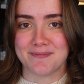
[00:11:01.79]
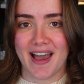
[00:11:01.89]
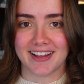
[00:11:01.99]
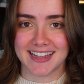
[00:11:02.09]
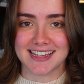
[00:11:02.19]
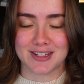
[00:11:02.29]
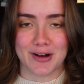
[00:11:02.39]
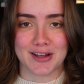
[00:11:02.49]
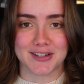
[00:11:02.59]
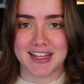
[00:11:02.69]
about these
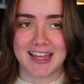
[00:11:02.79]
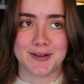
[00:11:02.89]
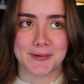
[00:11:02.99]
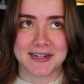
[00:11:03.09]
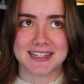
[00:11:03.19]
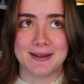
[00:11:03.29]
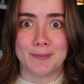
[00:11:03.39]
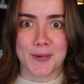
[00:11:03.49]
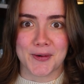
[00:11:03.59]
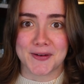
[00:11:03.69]
trails and you want to see
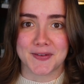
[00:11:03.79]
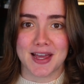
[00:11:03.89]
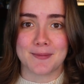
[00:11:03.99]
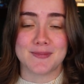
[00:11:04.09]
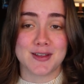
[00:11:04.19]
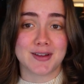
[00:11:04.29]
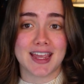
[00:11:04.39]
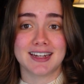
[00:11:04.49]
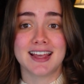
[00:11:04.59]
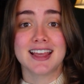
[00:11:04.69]
more of them, you
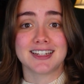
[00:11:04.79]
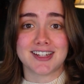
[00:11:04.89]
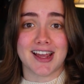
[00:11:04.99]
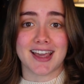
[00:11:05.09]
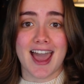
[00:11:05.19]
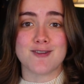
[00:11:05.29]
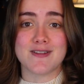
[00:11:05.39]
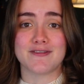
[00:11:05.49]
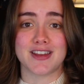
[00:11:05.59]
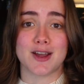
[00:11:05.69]
can check out
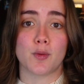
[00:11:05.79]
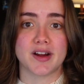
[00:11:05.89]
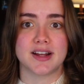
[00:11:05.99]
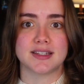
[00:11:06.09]
my video where